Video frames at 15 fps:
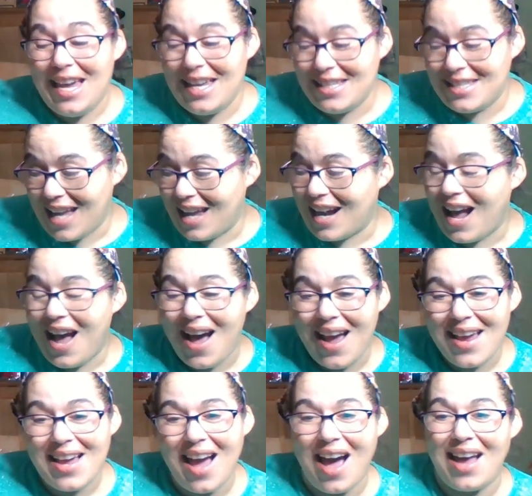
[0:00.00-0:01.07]
is that
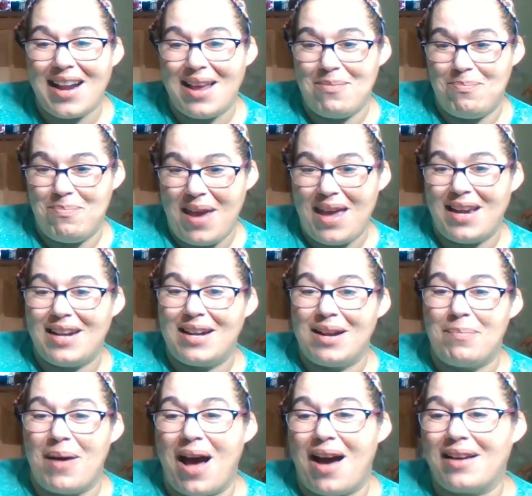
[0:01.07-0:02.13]
I got a bed in
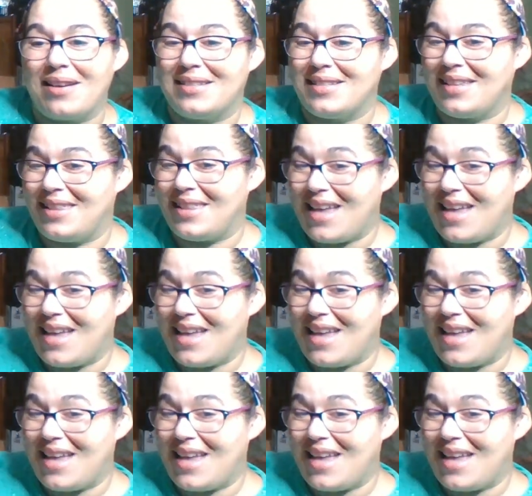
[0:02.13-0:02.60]
a box.